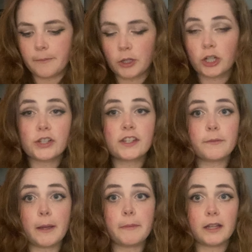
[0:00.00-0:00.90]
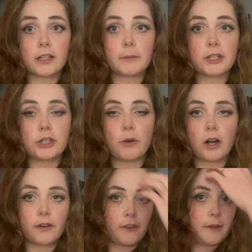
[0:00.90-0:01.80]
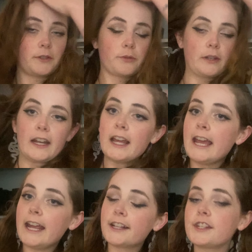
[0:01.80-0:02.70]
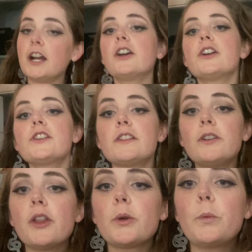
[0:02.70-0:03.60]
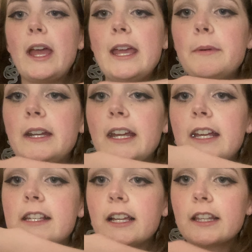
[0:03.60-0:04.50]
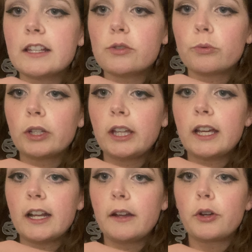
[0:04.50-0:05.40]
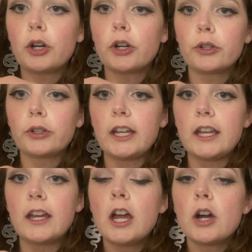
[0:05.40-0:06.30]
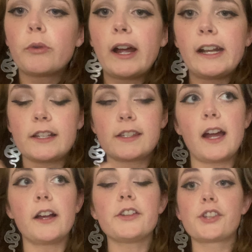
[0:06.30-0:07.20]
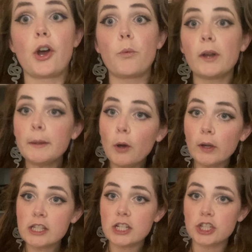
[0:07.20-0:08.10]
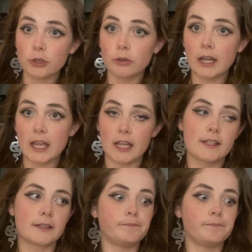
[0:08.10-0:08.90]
Cursive might be a little bit too hard for them to read. It's not cursive all the way, but it is like this really kind of curly writing style. So what I'm going to do is